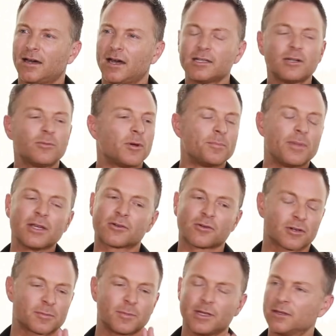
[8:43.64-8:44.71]
I don't want Bing
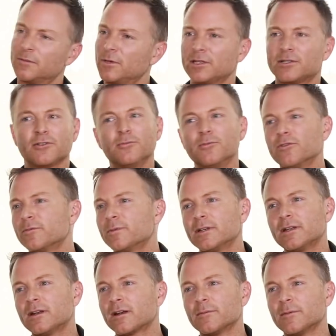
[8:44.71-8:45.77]
Crosby in the Me Too movement,
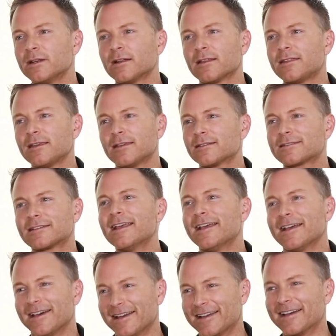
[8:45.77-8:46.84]
you know what I mean?
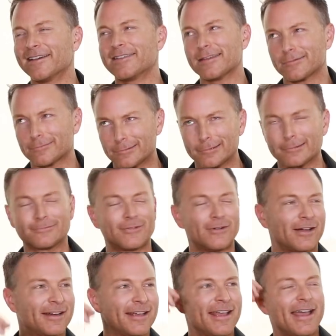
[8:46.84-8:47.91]
I think we're all
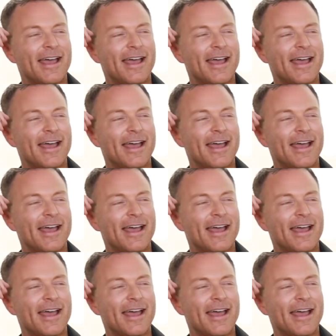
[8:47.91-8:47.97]
fine.